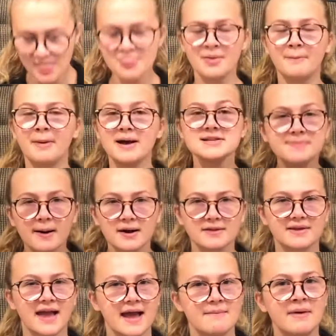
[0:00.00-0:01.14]
The best part of the
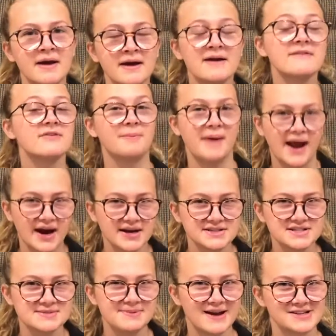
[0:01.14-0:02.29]
game, for parents
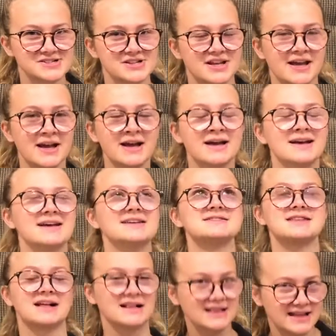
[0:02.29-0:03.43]
especially, is
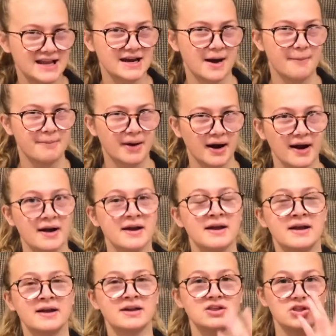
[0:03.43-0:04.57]
the cleanup part.
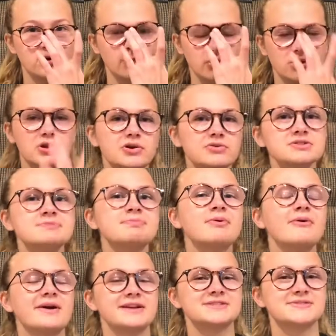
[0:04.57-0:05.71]
You lose
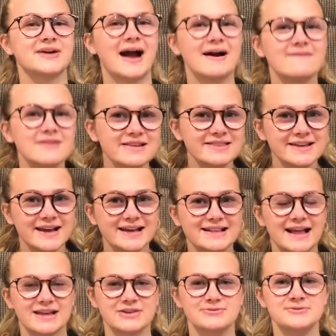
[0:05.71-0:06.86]
points for everything
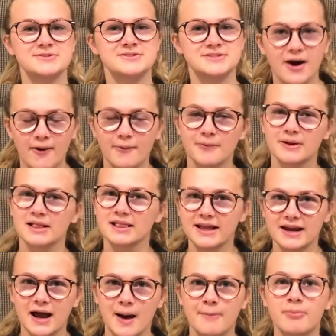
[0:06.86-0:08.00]
that you don't
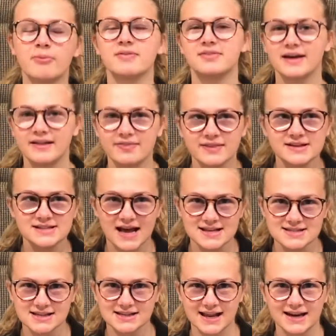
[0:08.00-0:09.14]
clean up within the
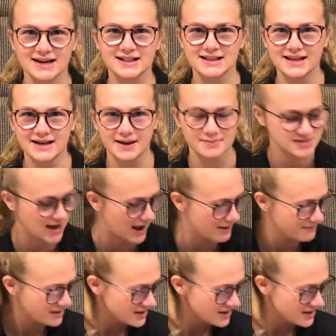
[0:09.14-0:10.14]
designated cleanup time.